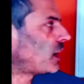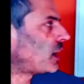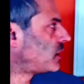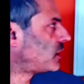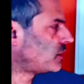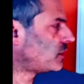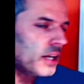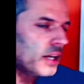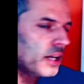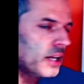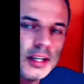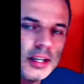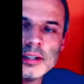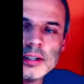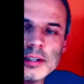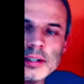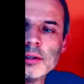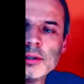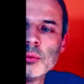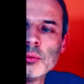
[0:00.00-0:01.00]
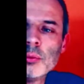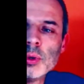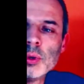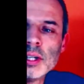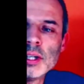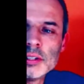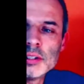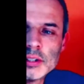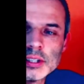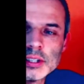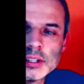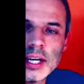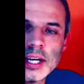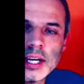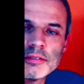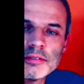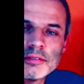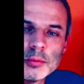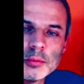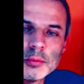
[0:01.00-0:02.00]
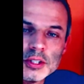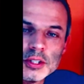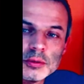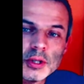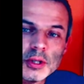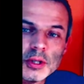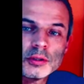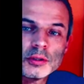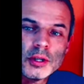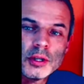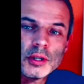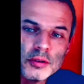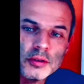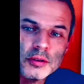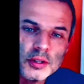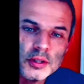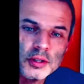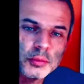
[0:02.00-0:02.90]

And then we still have a mismatch. We have a